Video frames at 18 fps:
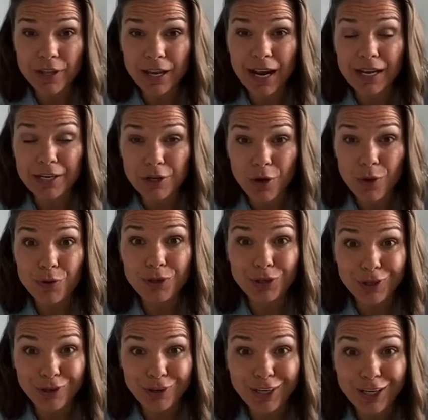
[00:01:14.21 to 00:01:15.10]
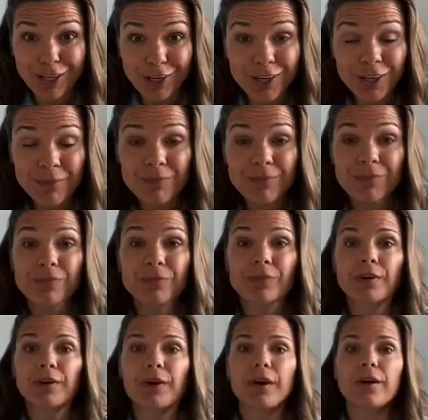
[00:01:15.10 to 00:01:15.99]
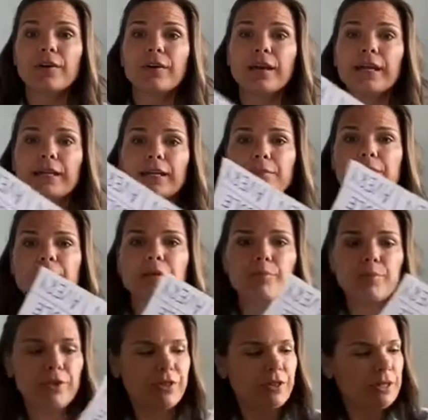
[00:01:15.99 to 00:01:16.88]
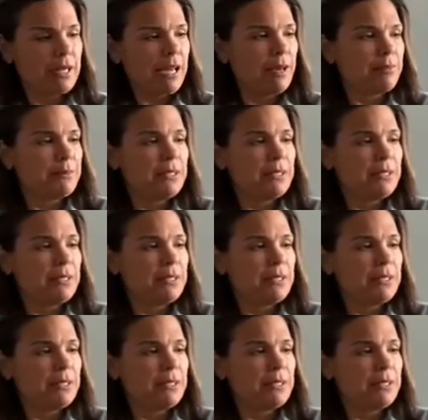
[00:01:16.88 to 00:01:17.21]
I know that you're here? All right, I'm gonna put the names